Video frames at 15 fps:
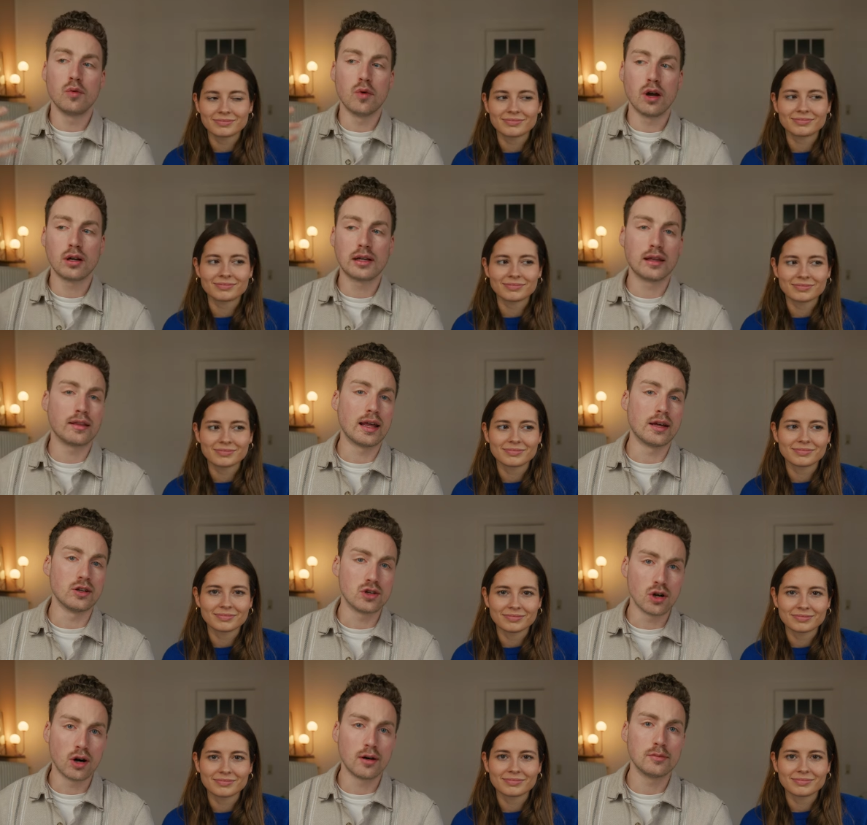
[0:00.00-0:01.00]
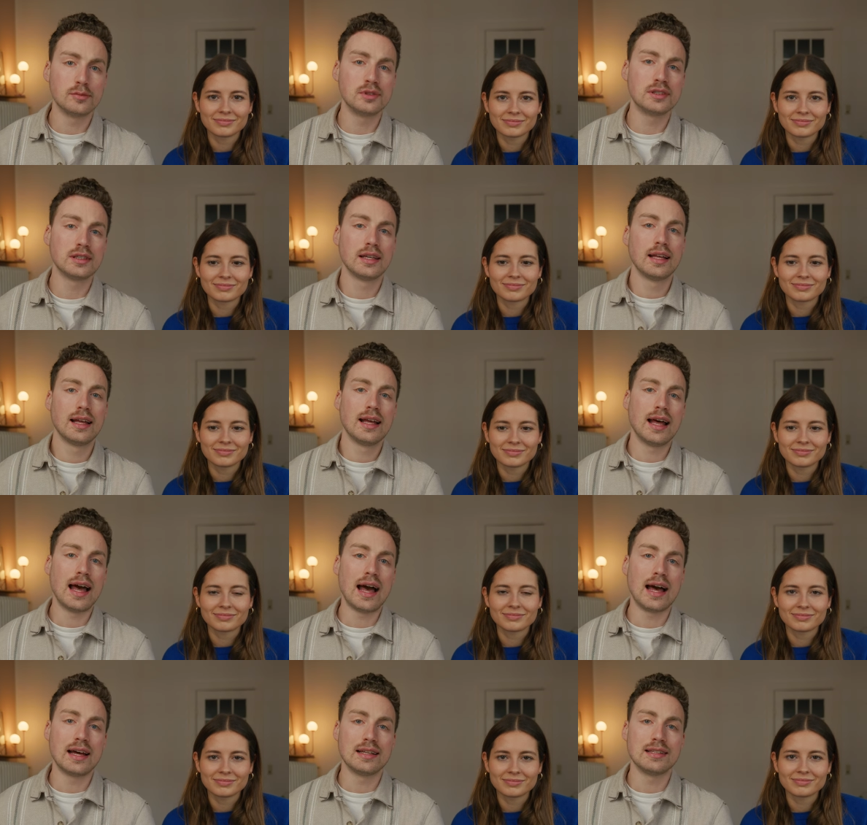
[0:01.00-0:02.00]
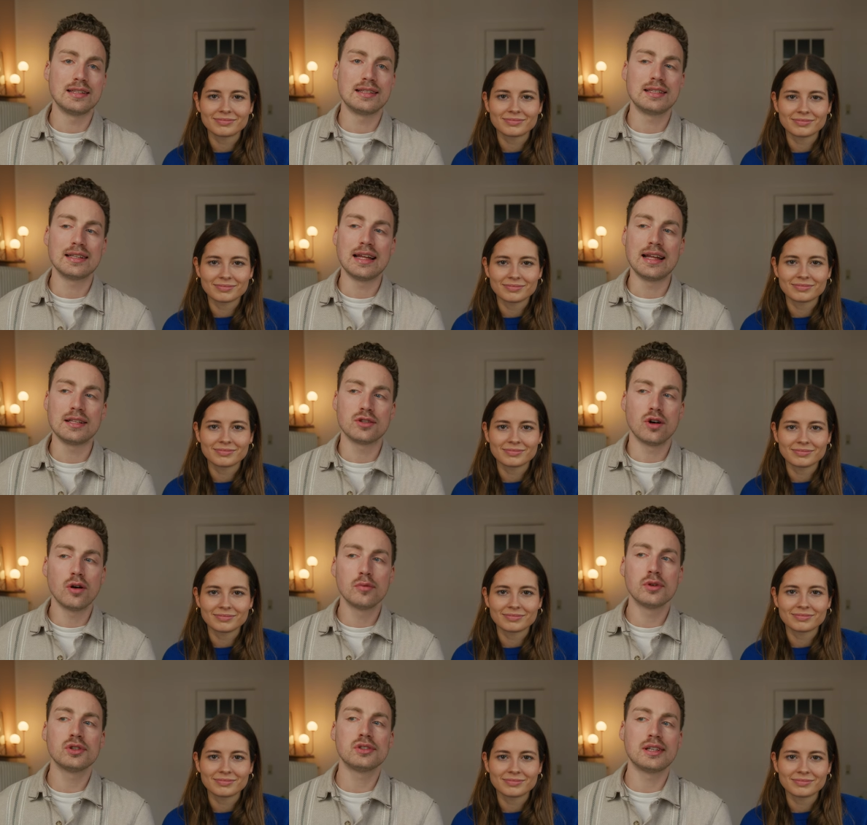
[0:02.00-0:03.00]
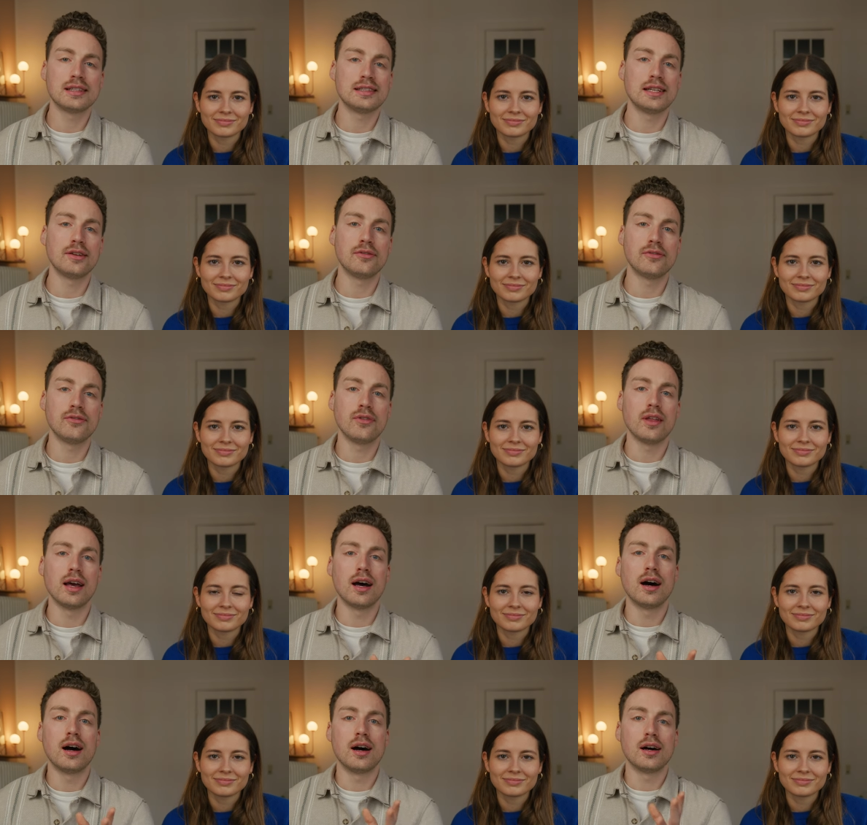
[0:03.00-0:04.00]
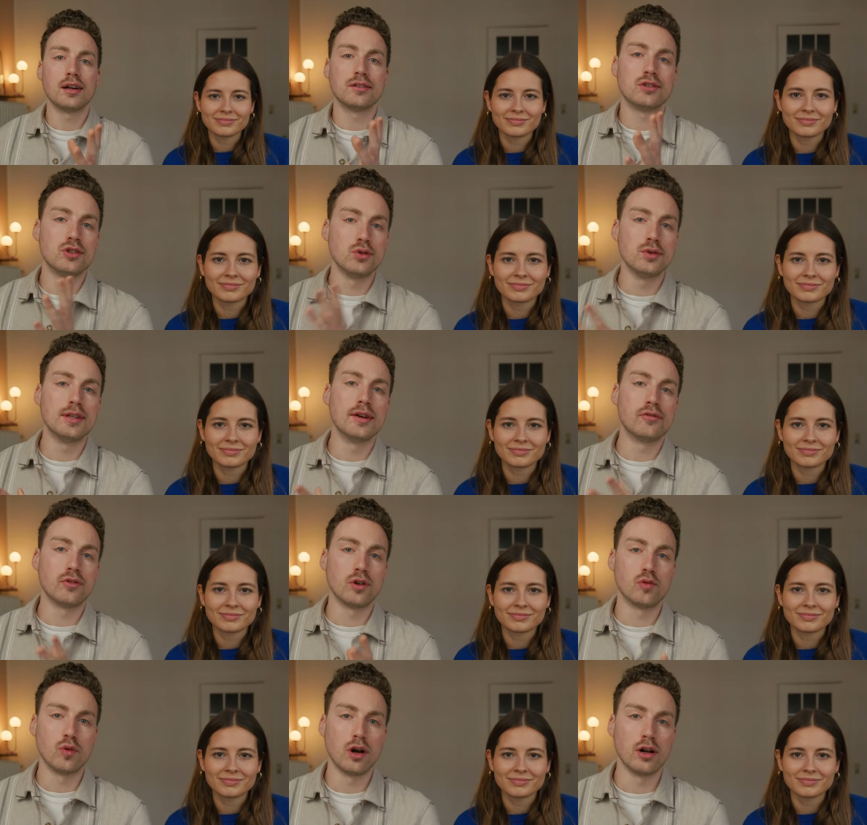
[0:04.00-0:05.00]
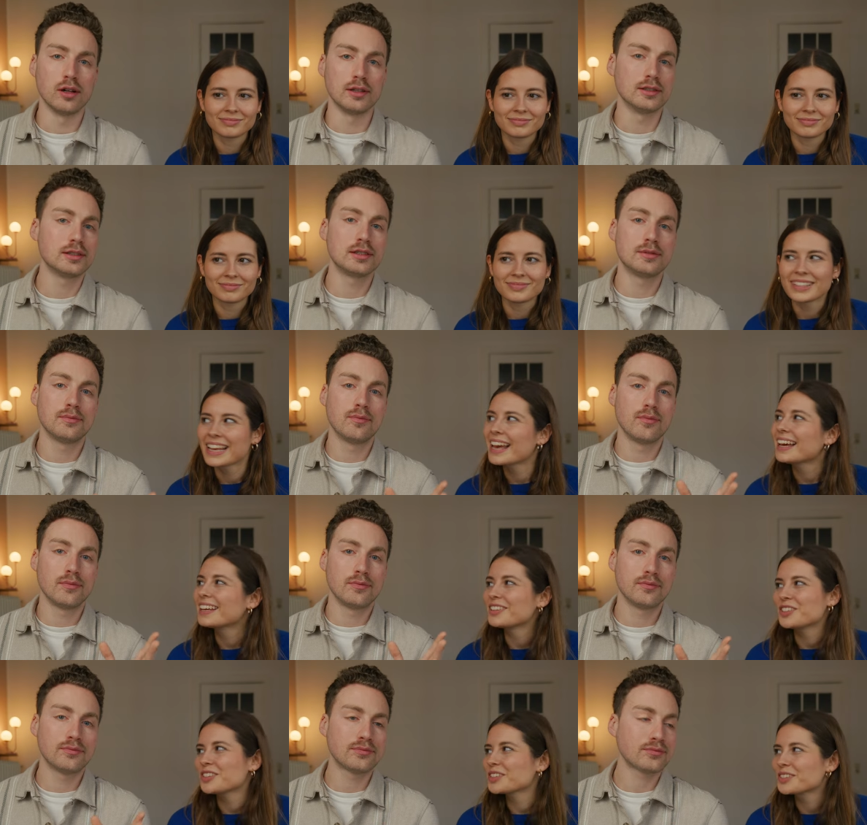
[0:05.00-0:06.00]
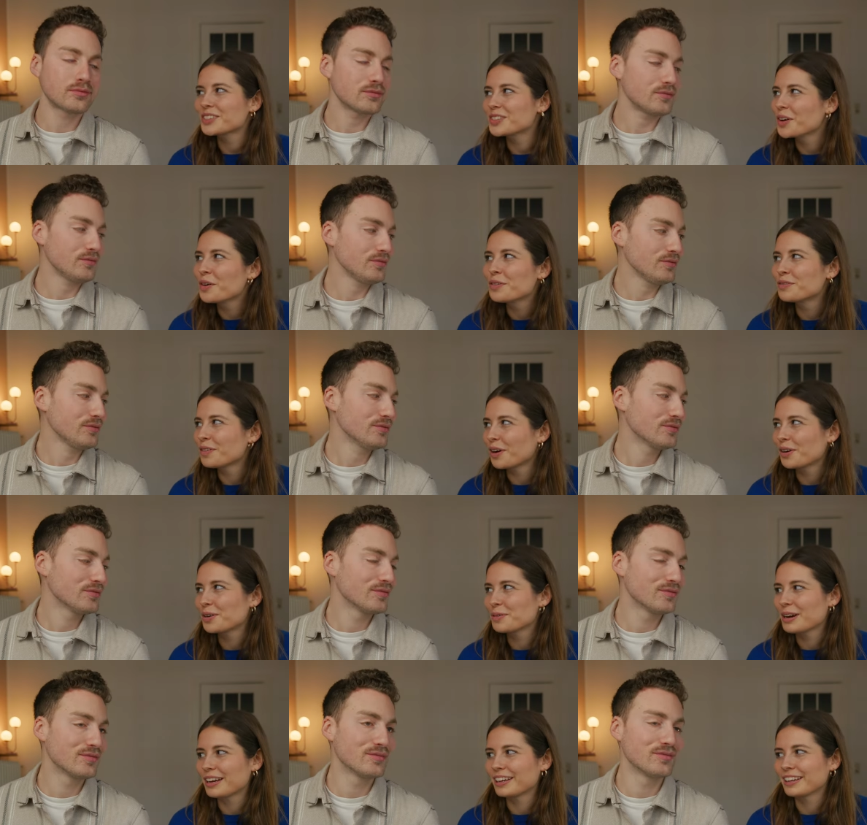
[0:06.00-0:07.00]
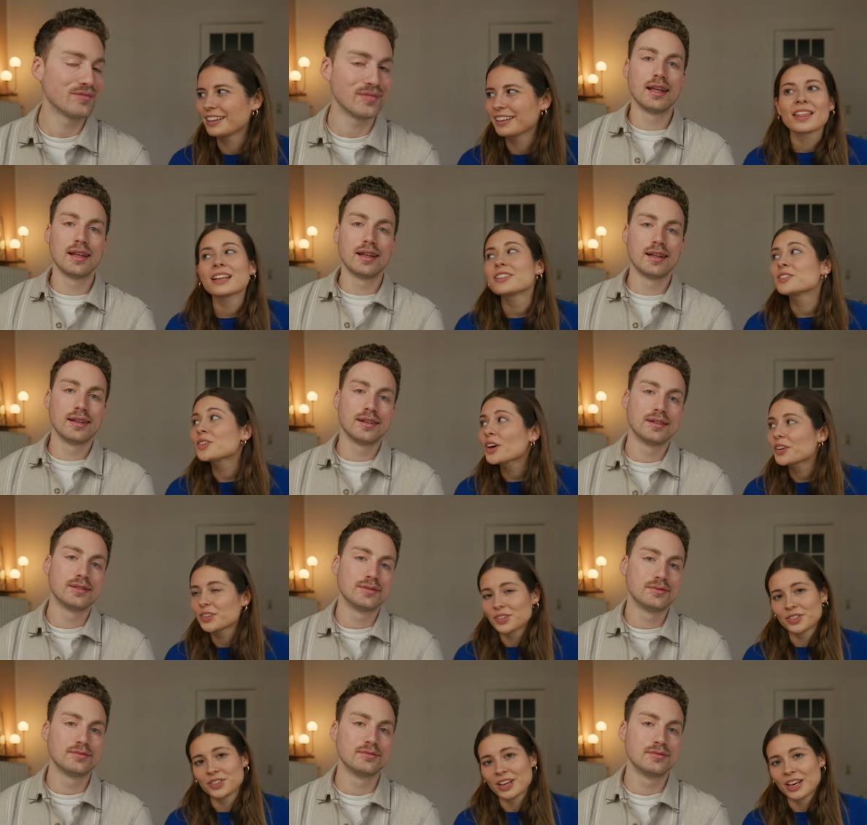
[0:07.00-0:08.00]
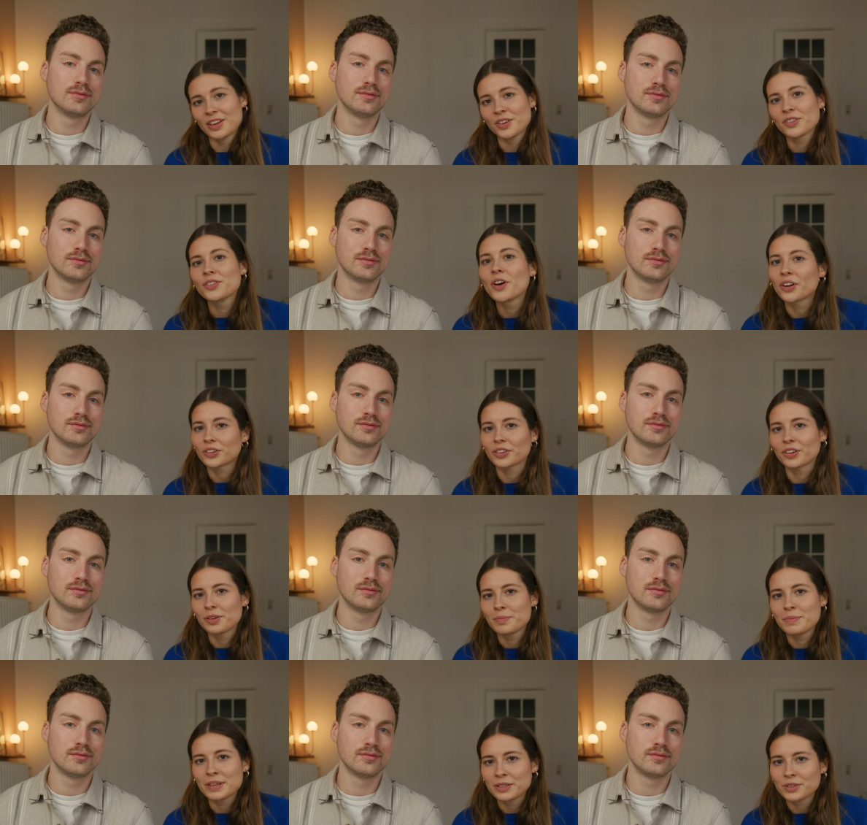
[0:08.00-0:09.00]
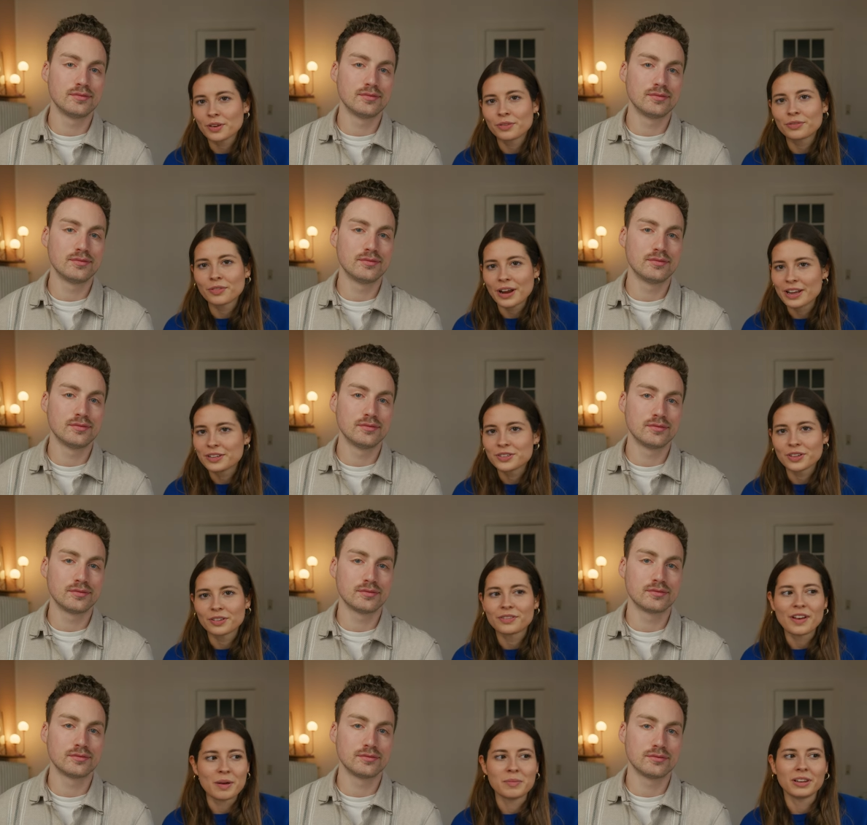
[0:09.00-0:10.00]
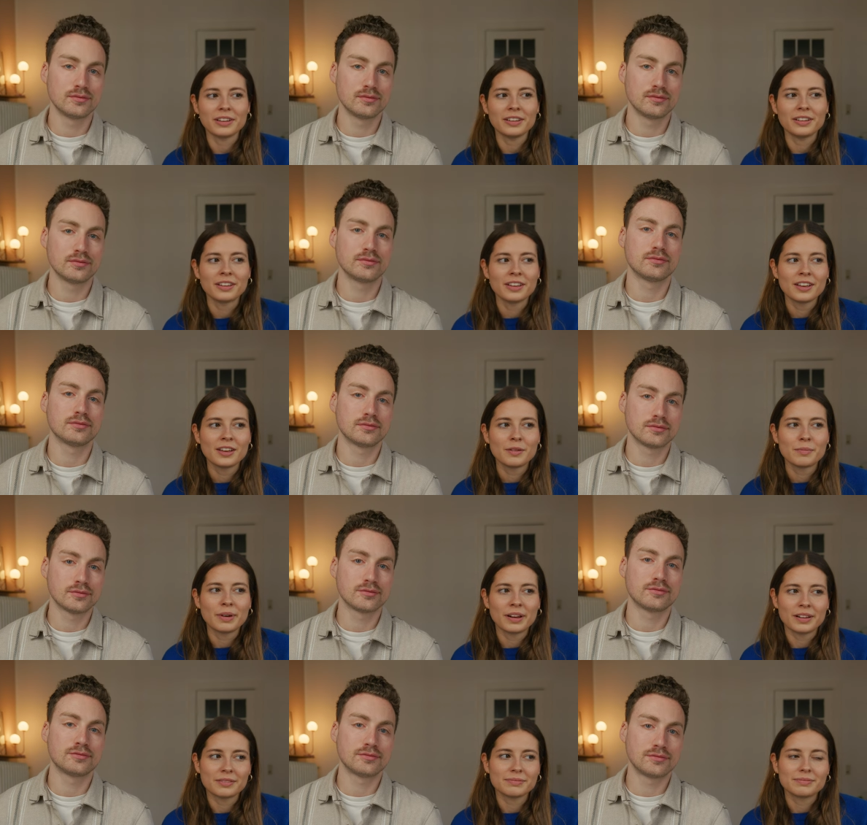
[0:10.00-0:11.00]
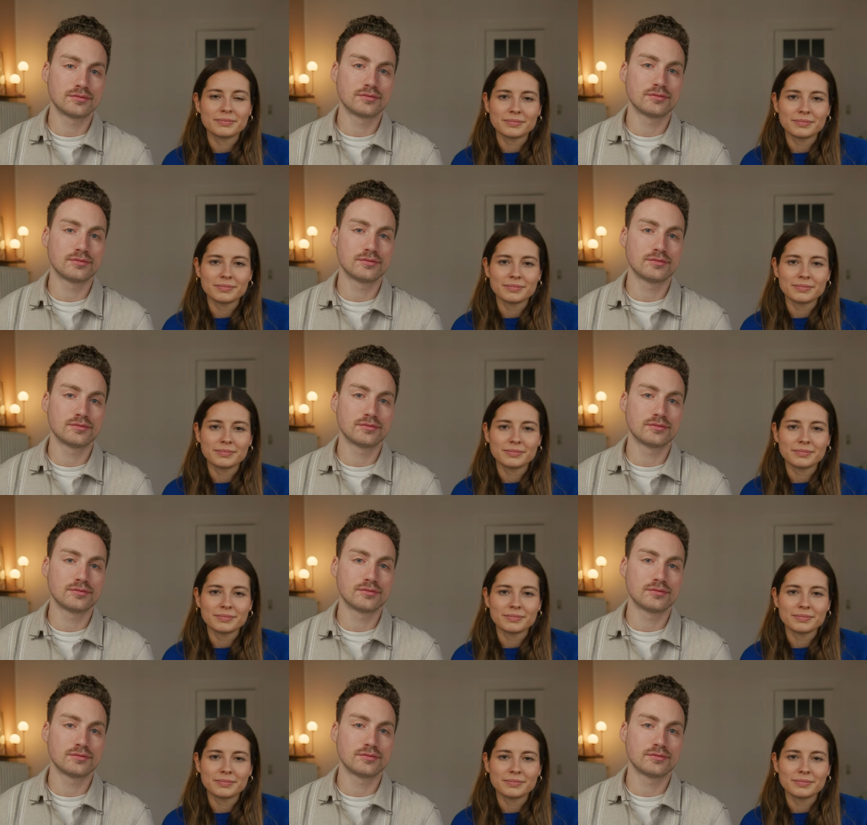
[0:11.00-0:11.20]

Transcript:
Speaker 1: working their jobs, and it's almost as if there are 2 different worlds.
Speaker 2: Yeah, it's just so far away. That's not to say you're not gonna miss your friends or family, but